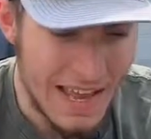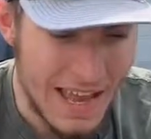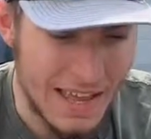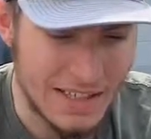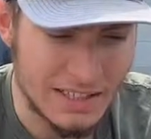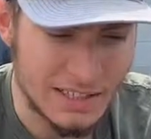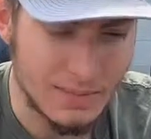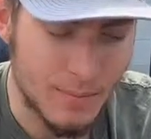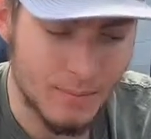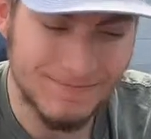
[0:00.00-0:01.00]
And this
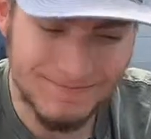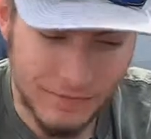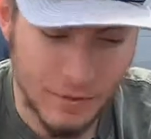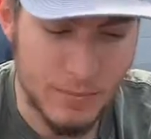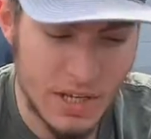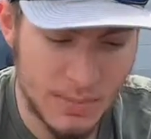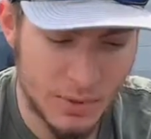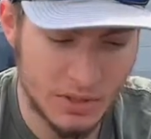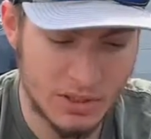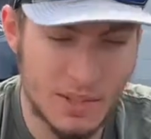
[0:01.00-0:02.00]
is, for me
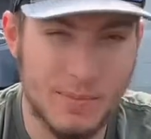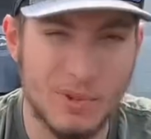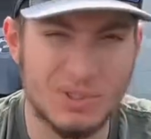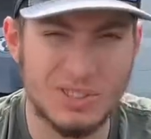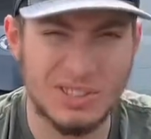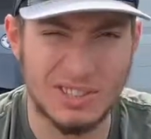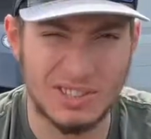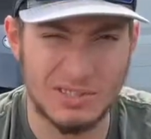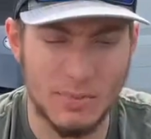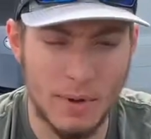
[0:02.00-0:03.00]
personally, mostly just
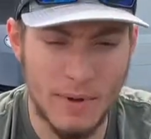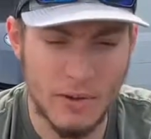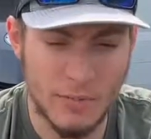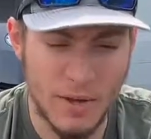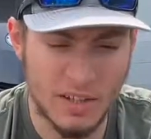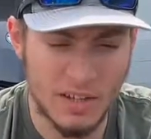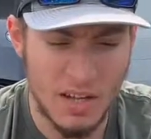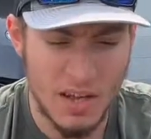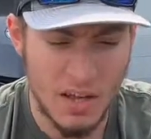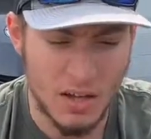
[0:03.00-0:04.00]
a smallmouth bait.
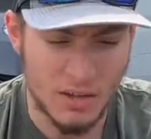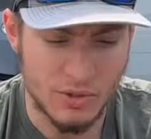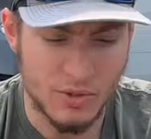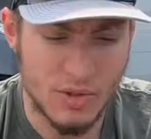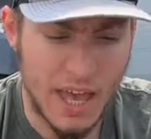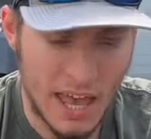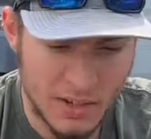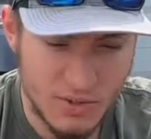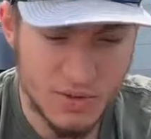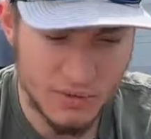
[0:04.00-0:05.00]
You can
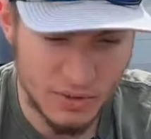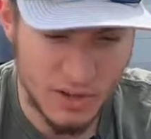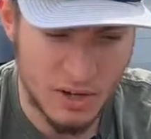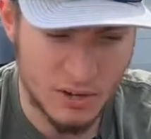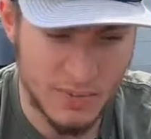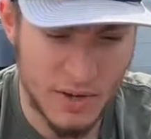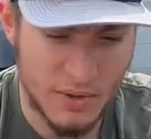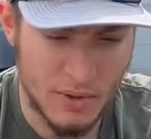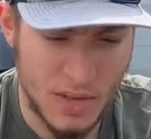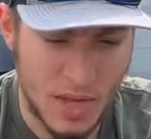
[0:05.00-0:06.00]
use it for
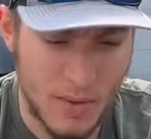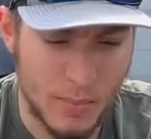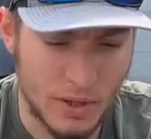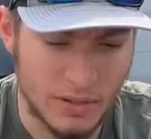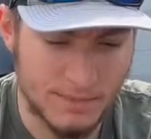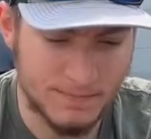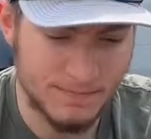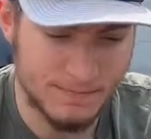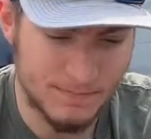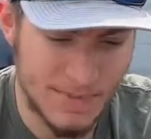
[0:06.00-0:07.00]
largemouth, but
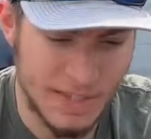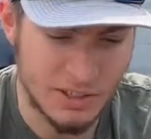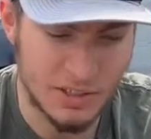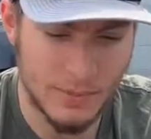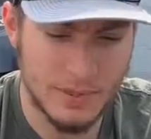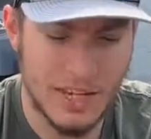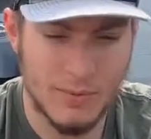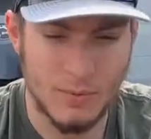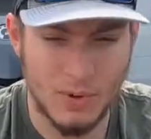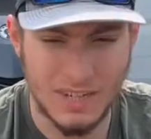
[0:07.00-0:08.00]
in the
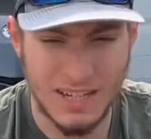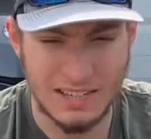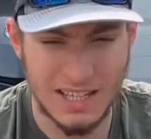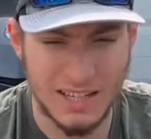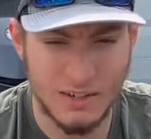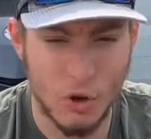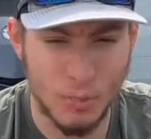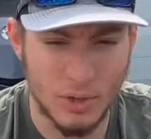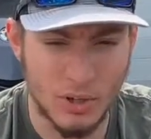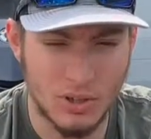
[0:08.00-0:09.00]
summertime and whatnot, it's got an
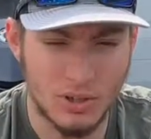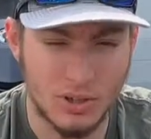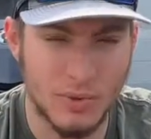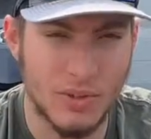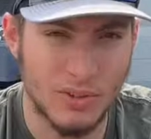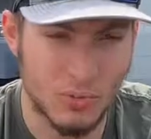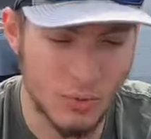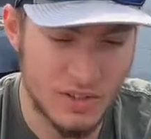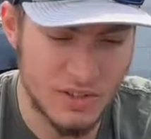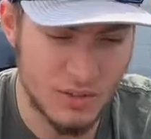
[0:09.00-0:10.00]
open hook, so with all the
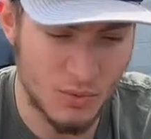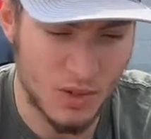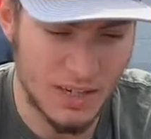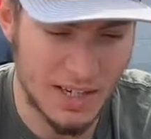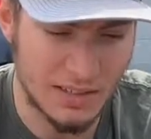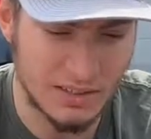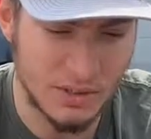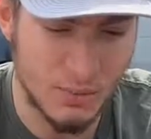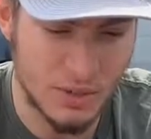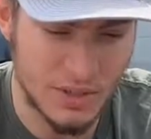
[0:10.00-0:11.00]
weeds and whatnot, it's a
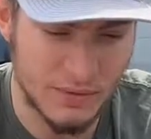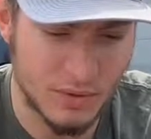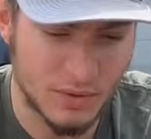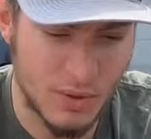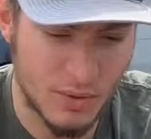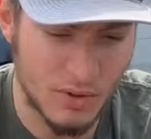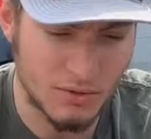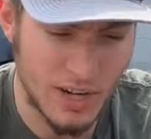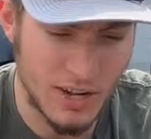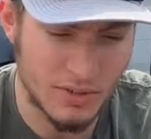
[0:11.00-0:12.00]
little more difficult to
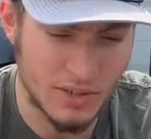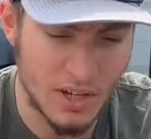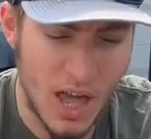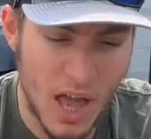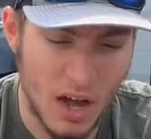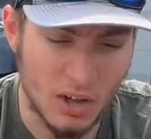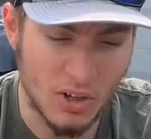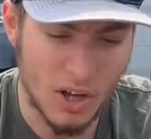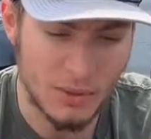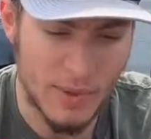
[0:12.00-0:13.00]
throw around in
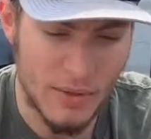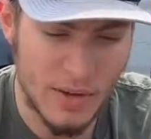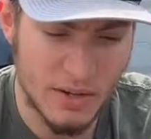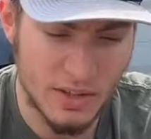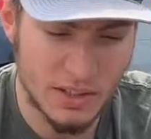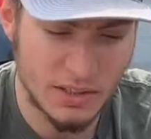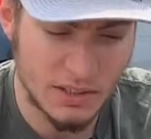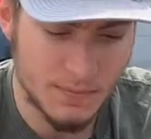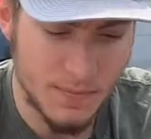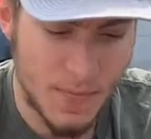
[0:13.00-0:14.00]
largemouth
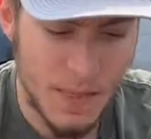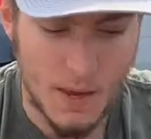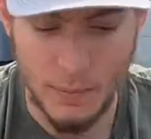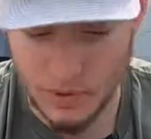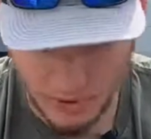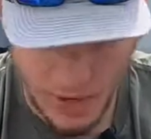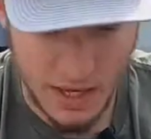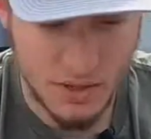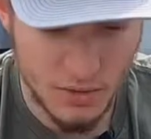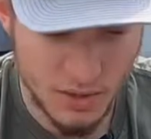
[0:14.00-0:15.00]
areas. But you
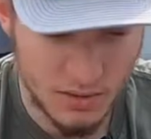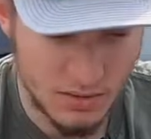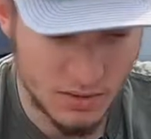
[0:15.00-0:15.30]
can do it,